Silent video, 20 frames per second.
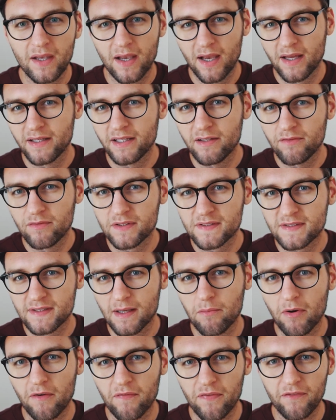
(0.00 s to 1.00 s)
and even
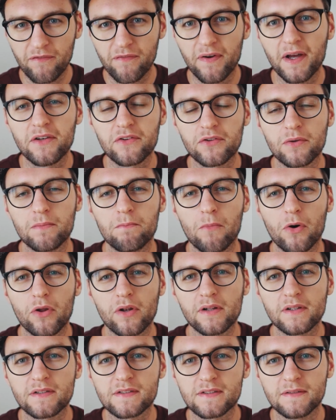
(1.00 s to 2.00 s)
some of the Phantom
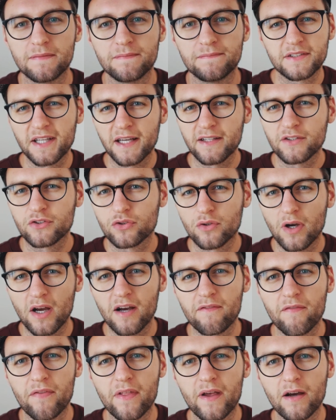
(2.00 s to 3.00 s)
models tend to
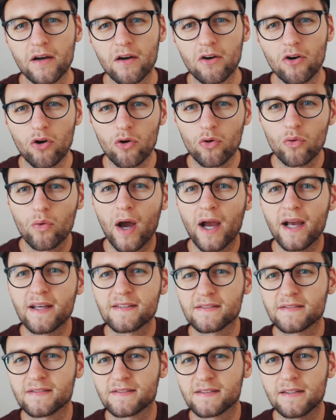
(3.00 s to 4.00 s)
have their
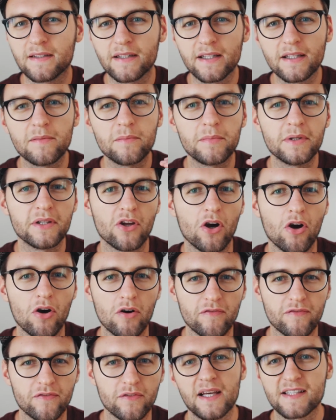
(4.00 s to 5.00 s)
horizons a little bit
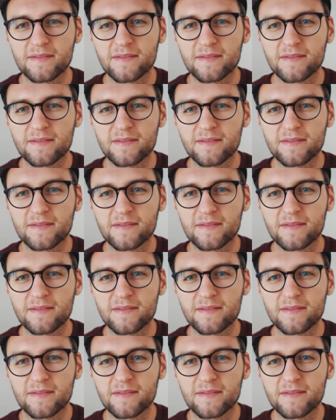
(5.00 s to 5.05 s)
off,